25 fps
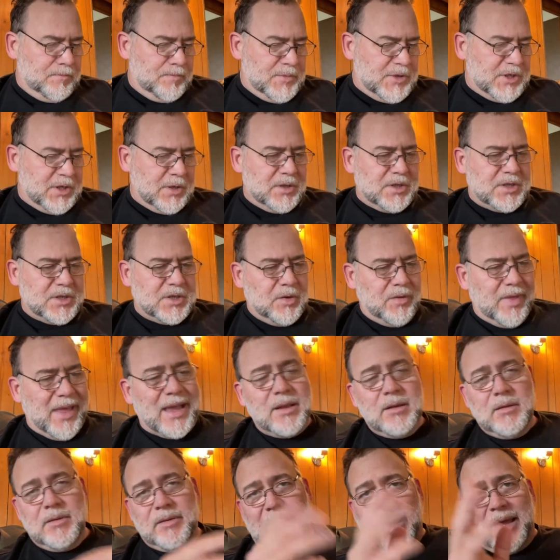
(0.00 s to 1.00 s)
so
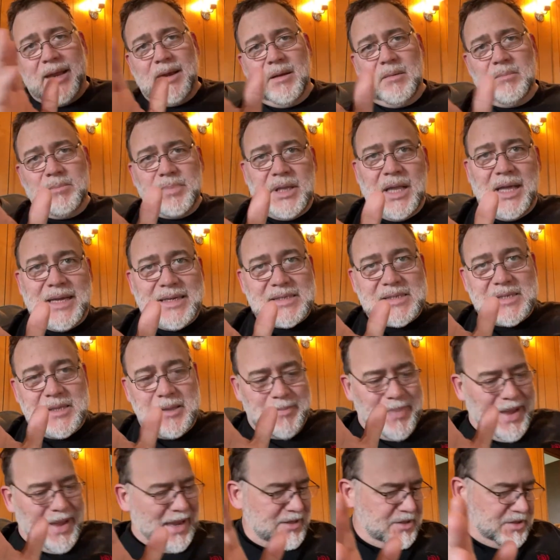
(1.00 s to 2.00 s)
that implies the
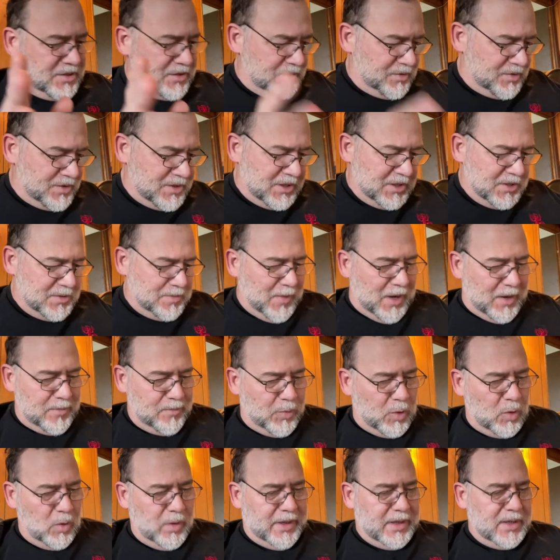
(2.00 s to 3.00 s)
Banksters is my
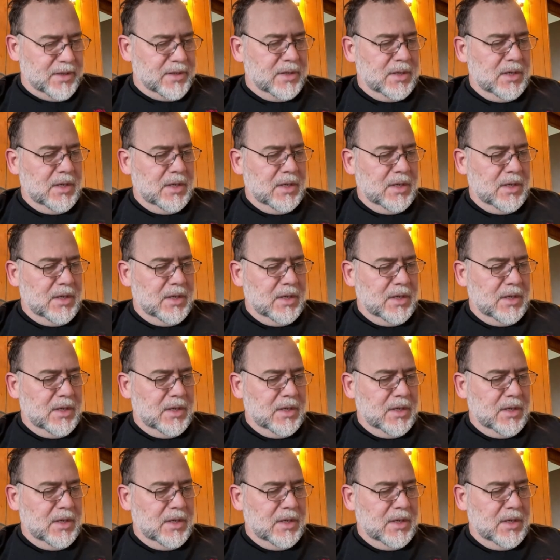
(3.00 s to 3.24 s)
point.